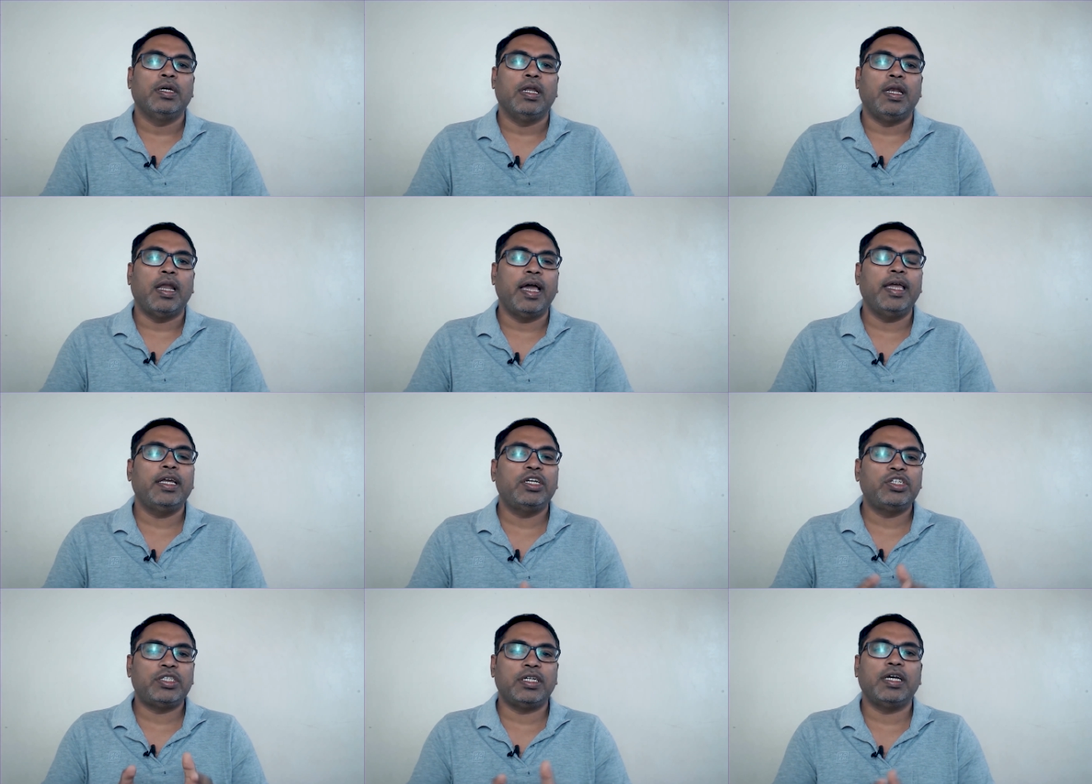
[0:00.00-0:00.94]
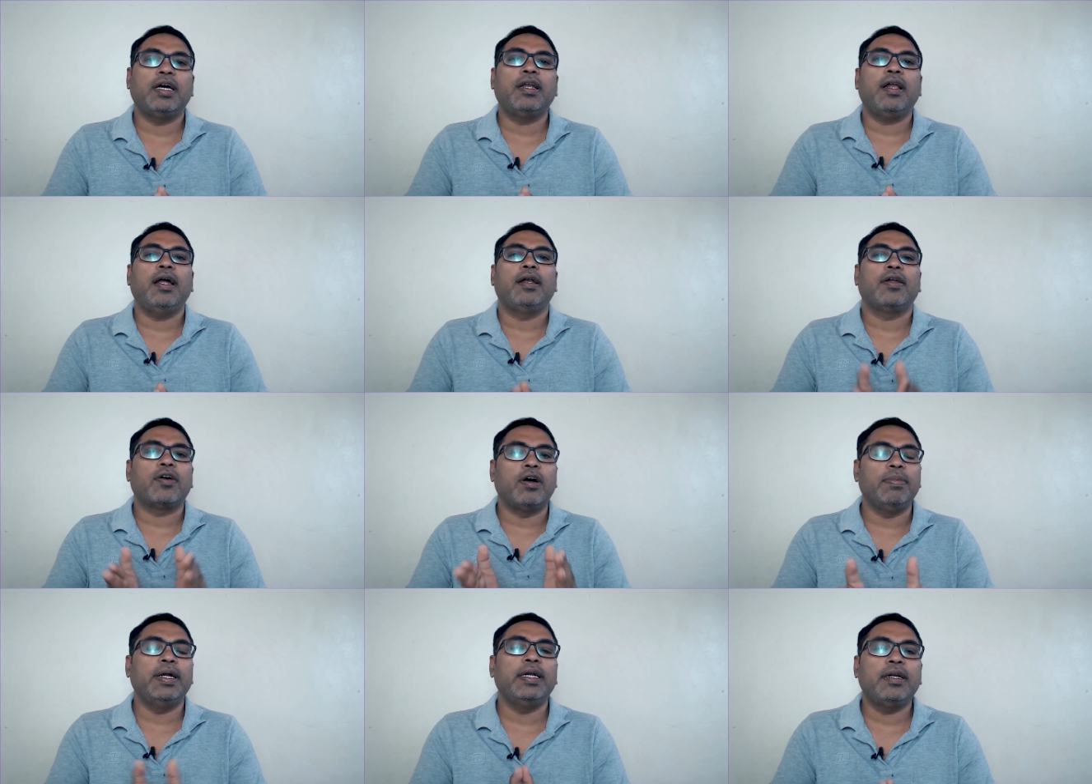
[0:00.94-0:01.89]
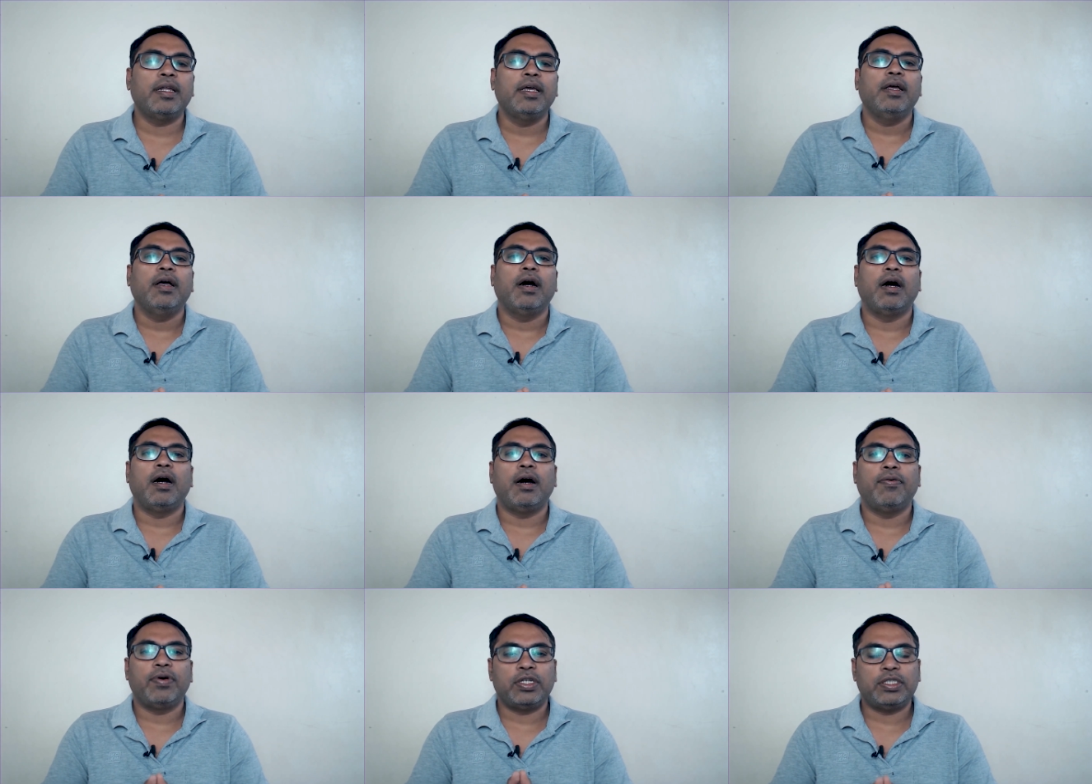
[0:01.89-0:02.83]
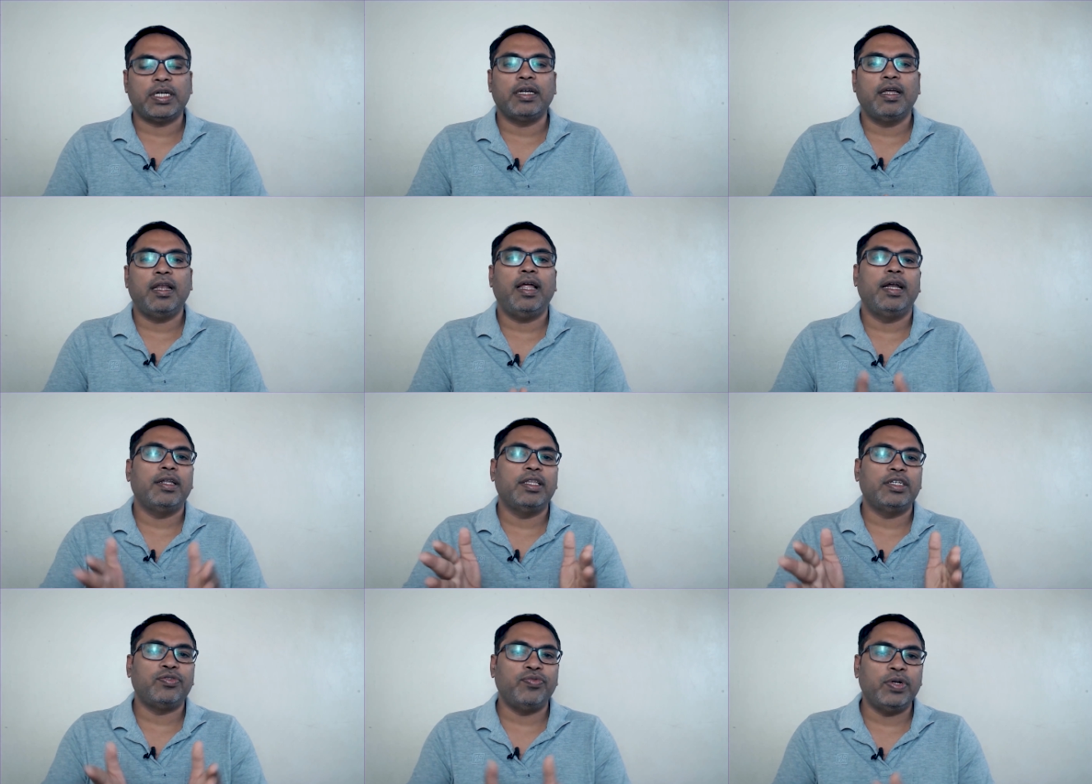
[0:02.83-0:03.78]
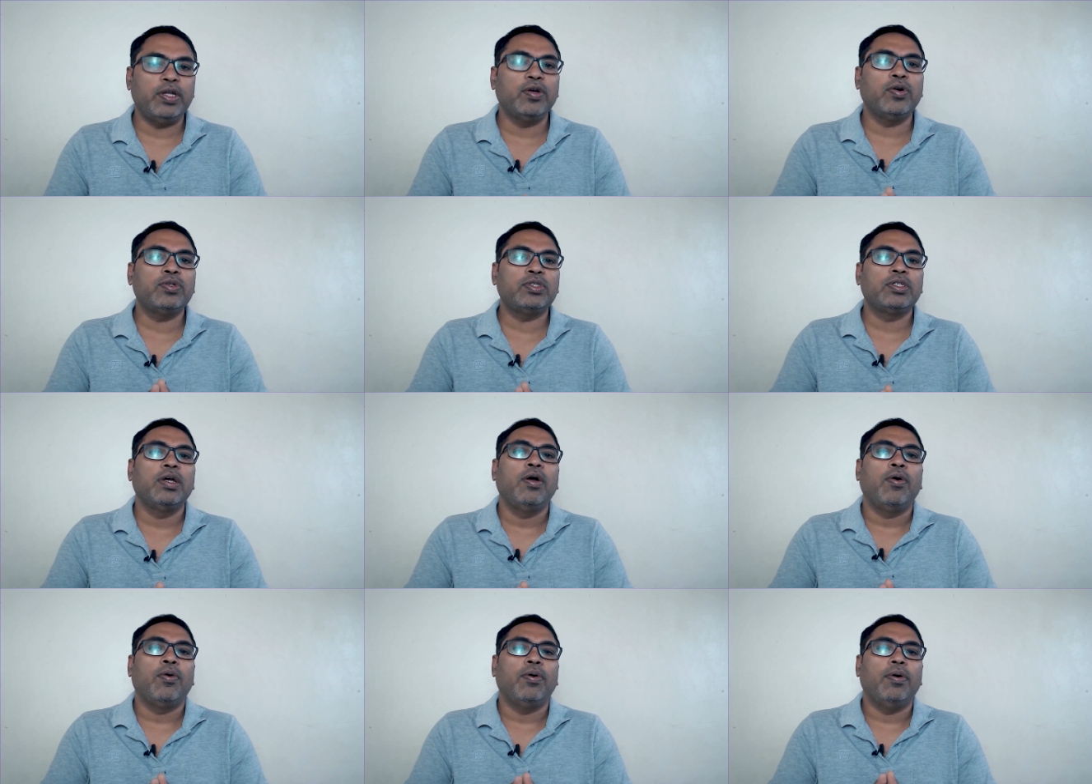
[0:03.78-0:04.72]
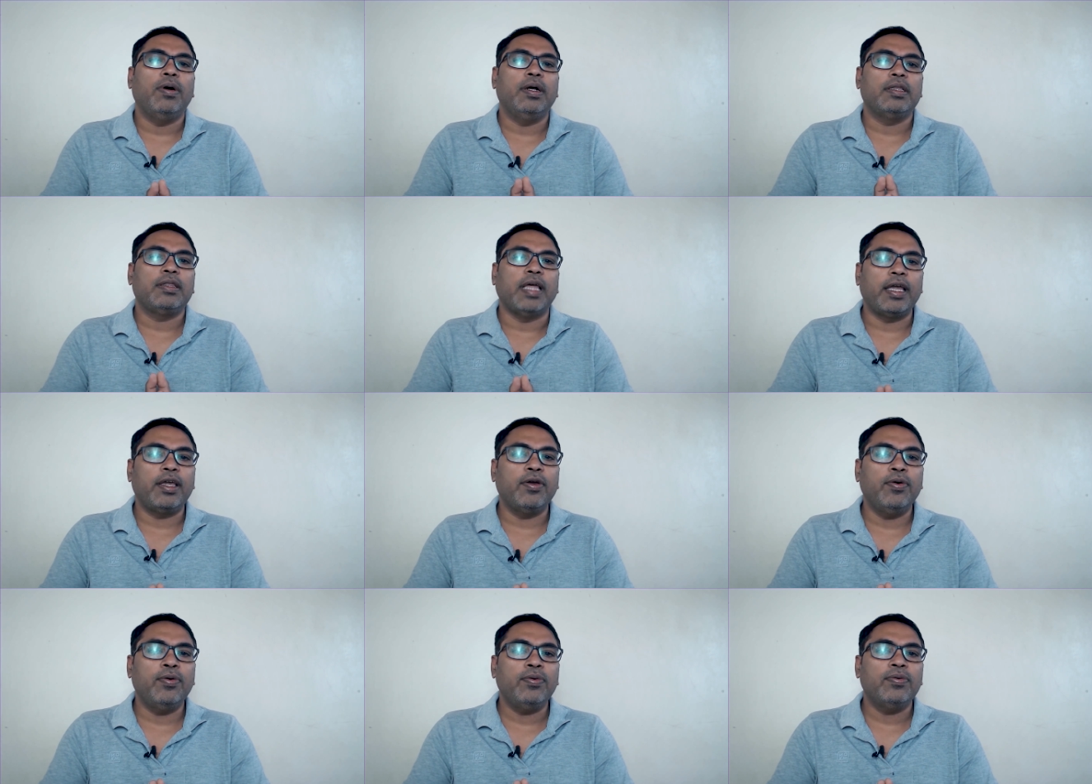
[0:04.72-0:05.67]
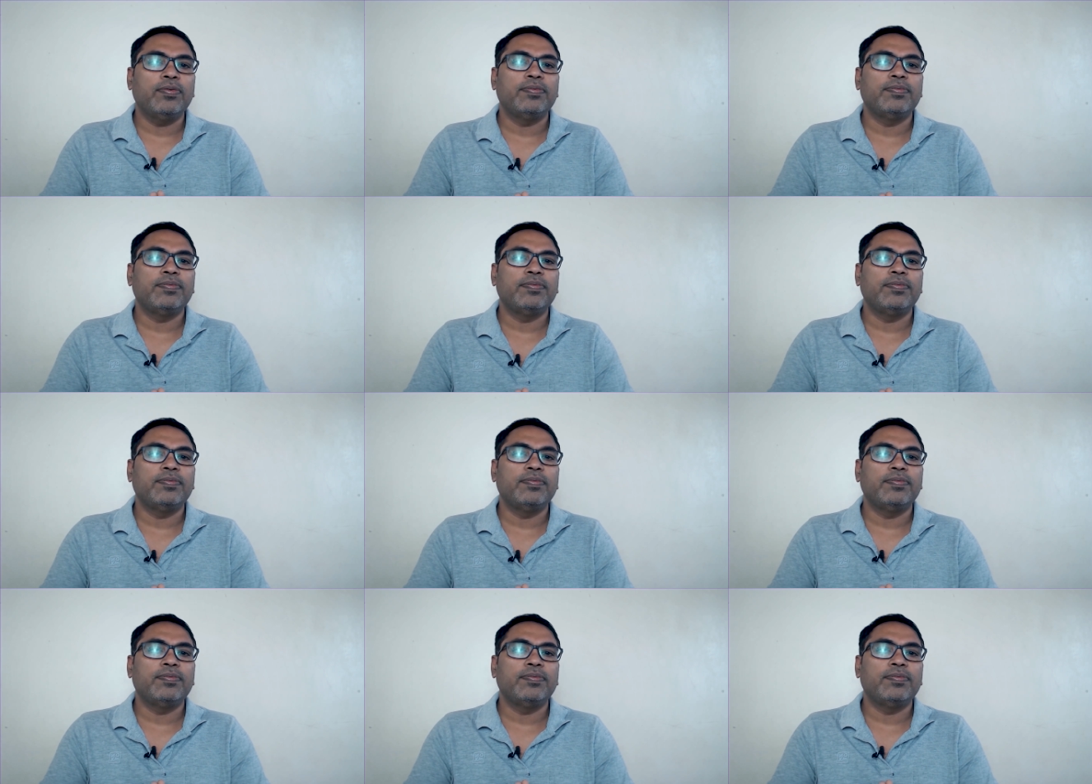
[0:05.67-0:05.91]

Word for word: like share and comment uh, our channel and these videos thank you